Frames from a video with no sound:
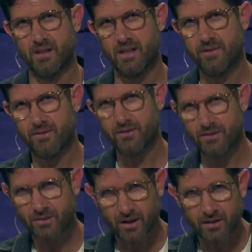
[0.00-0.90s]
even to
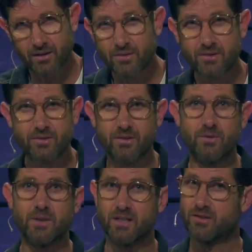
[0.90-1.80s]
draw closer
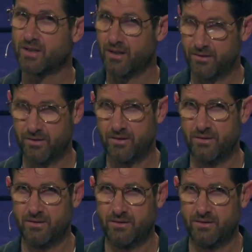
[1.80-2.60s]
to each other,